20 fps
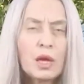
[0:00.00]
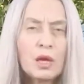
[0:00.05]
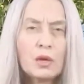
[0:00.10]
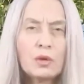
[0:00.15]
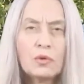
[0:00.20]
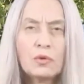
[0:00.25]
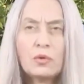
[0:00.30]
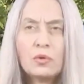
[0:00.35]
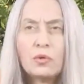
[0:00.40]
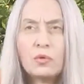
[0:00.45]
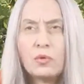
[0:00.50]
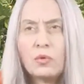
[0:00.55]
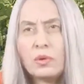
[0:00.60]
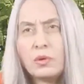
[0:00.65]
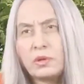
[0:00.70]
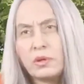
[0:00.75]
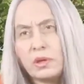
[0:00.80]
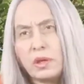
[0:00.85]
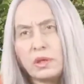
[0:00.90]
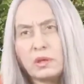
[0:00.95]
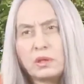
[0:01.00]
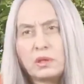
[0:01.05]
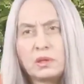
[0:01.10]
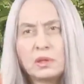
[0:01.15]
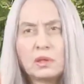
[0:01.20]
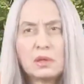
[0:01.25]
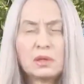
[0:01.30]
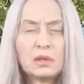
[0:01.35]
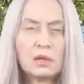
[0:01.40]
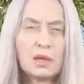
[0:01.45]
who wanted
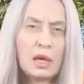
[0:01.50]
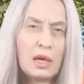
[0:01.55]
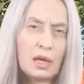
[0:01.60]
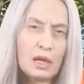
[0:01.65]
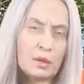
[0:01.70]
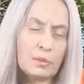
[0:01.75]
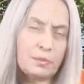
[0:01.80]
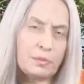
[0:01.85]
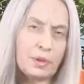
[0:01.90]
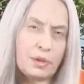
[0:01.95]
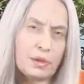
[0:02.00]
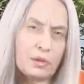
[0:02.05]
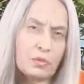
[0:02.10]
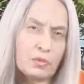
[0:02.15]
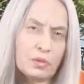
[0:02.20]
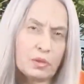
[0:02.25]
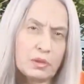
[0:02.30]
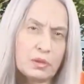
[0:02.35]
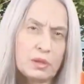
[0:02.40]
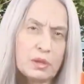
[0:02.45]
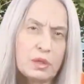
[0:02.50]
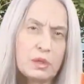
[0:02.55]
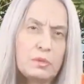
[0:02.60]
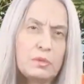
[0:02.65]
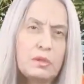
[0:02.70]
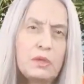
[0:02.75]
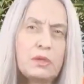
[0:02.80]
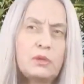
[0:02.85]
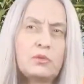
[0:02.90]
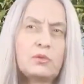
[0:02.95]
help and wanted
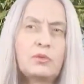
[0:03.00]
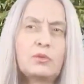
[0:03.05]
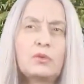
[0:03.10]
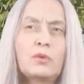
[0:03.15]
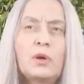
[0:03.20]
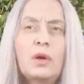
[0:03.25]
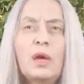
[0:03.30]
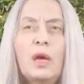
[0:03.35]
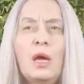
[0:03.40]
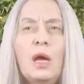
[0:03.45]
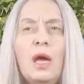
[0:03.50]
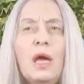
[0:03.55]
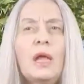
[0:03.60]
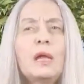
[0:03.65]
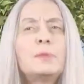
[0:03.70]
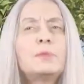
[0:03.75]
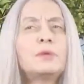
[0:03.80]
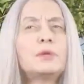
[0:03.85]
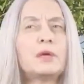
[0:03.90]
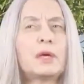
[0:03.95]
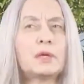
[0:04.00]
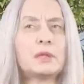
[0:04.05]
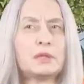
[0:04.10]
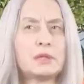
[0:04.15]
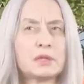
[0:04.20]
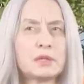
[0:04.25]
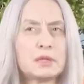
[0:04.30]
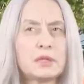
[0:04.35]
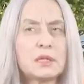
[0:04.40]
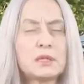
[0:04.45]
me to help her
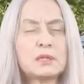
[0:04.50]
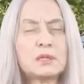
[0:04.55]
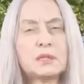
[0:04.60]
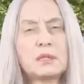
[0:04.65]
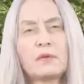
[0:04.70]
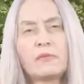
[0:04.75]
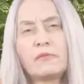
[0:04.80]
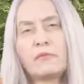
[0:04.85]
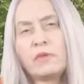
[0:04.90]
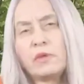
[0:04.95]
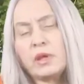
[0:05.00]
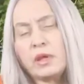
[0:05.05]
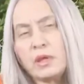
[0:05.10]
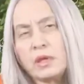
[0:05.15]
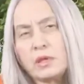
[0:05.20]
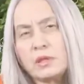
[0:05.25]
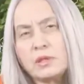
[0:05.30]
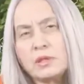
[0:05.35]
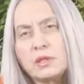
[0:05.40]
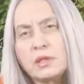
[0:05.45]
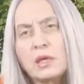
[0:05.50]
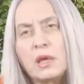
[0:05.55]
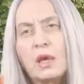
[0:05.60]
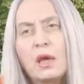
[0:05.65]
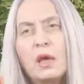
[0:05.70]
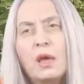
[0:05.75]
understand some things.